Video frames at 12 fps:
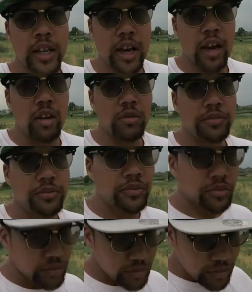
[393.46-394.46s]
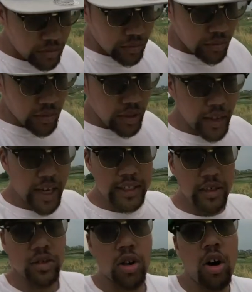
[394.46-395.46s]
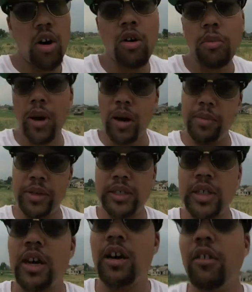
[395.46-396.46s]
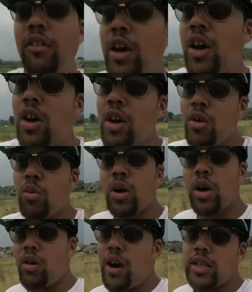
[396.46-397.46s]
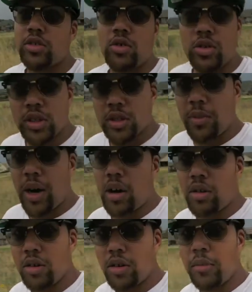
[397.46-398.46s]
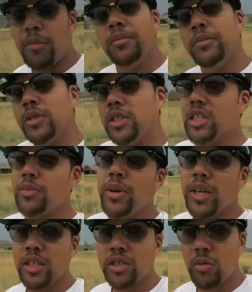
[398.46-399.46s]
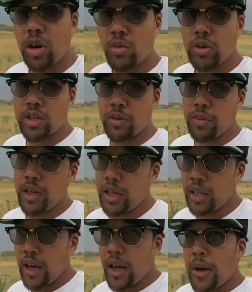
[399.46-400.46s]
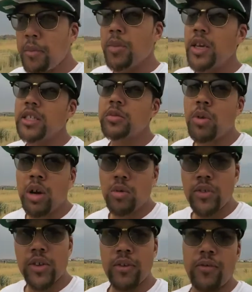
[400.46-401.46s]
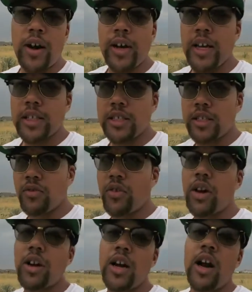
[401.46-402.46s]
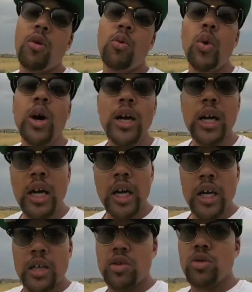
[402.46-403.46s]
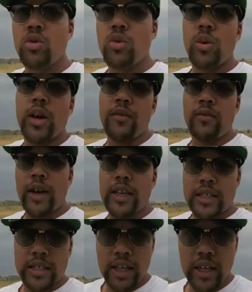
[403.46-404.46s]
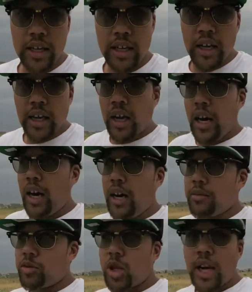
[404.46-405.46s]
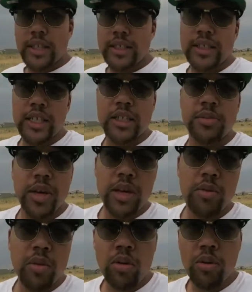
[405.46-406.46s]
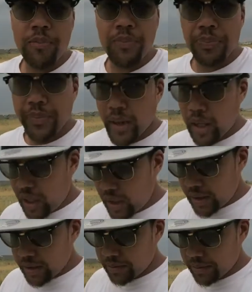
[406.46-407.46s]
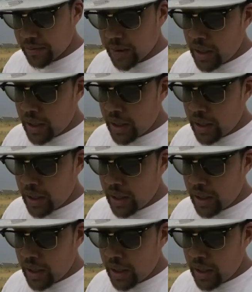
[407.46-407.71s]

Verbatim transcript: Now, that's the whole purpose of what grind school is about. Just being smart with your money, being smart with your finances, figuring out what to invest in, um, trying to teach people um,